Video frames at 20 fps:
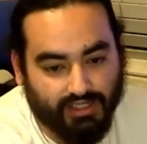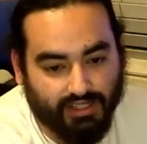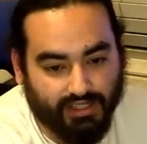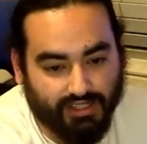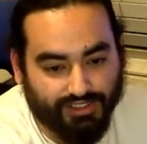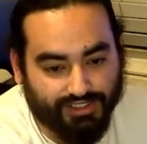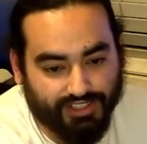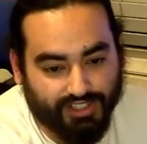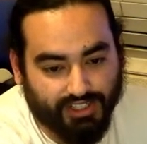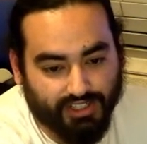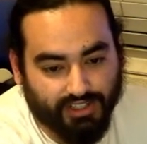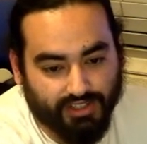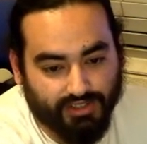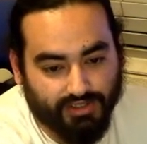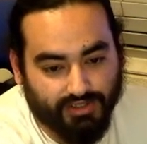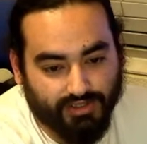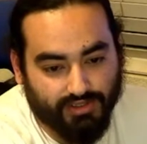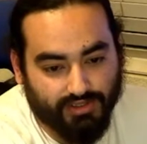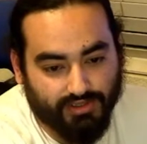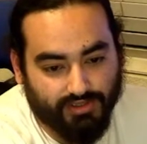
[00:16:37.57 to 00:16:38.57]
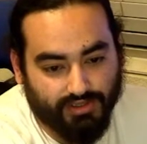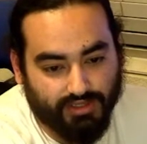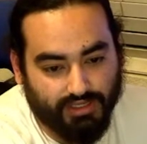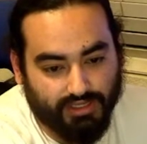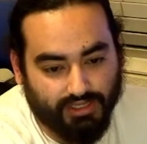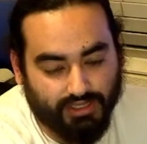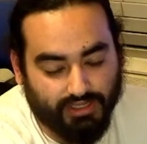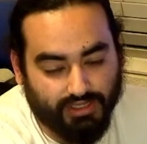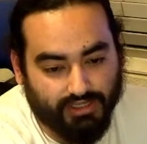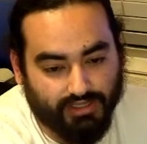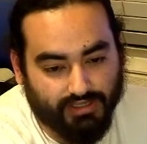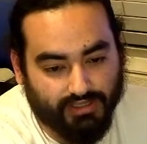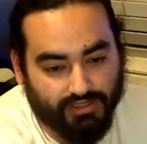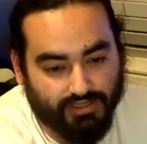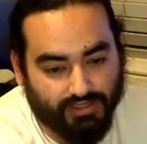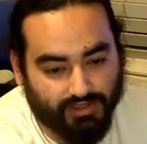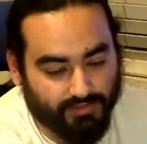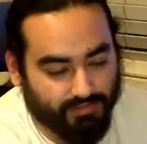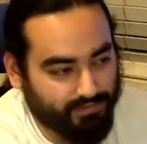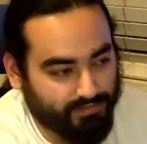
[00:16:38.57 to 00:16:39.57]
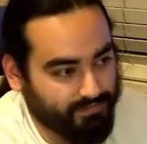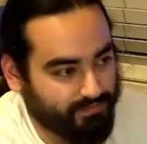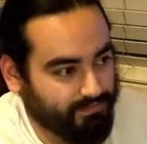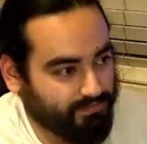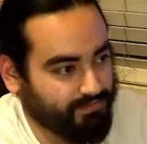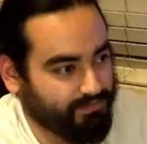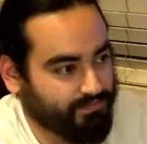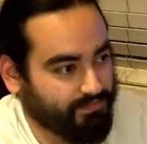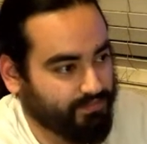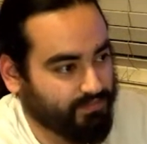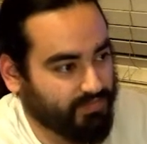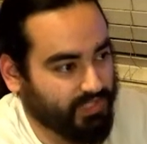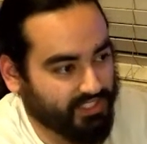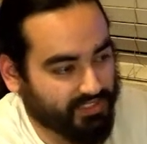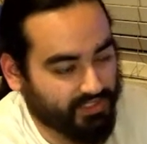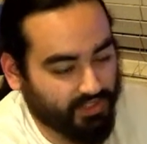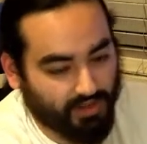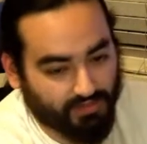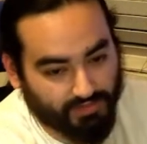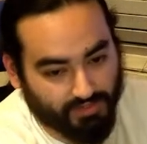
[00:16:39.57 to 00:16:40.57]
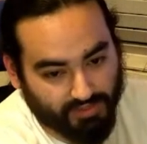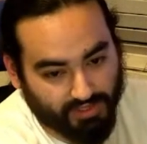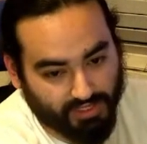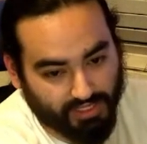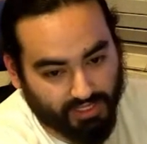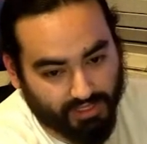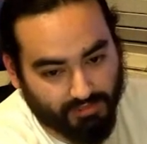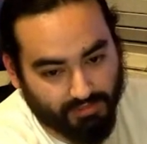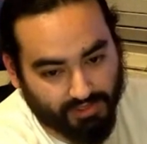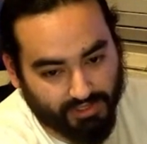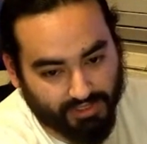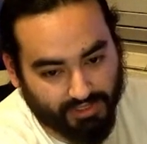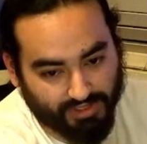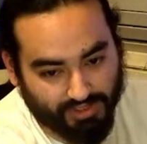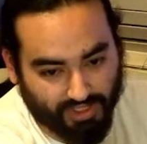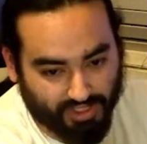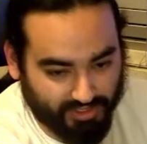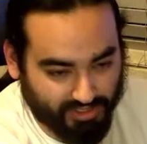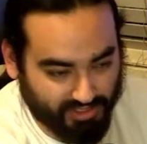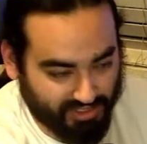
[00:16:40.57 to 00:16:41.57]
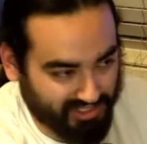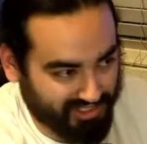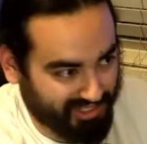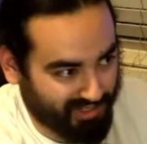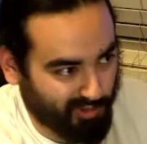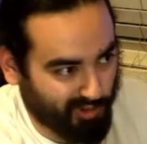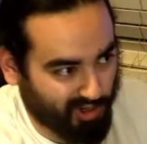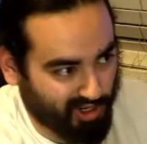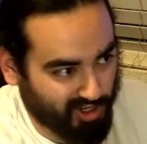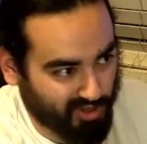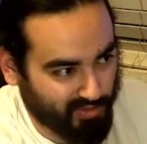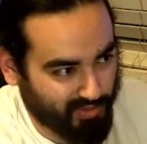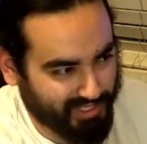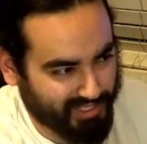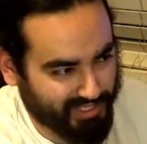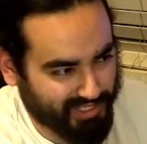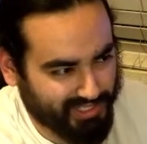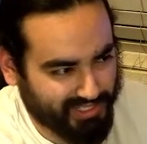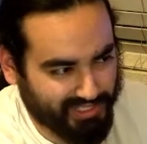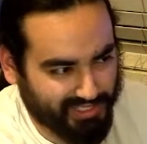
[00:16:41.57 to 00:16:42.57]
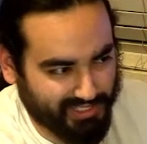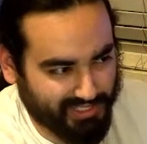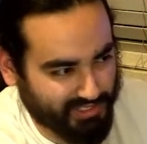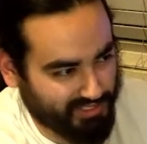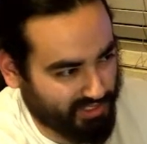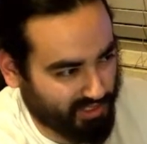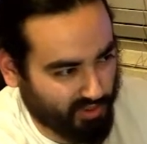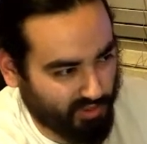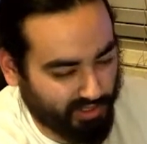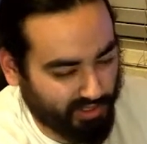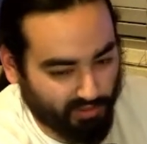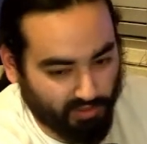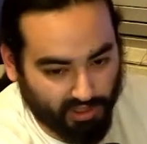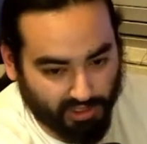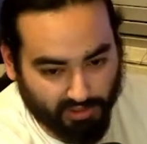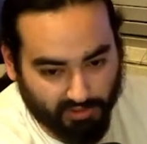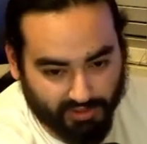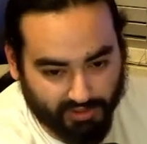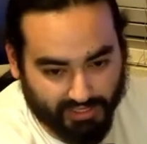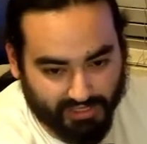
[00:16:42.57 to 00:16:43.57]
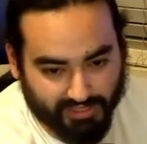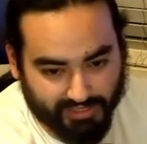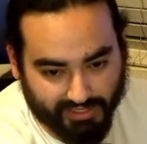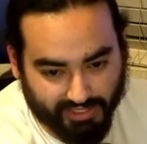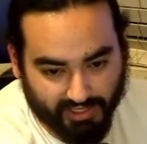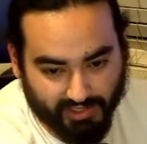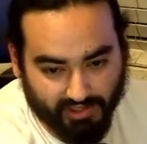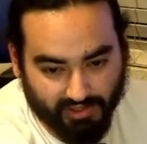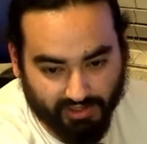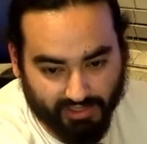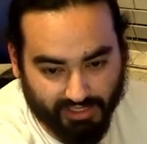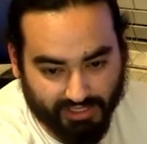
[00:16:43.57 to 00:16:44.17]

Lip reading: Jericho, gets off the ring apron and tries to like walk away. He doesn't quite walk away entirely.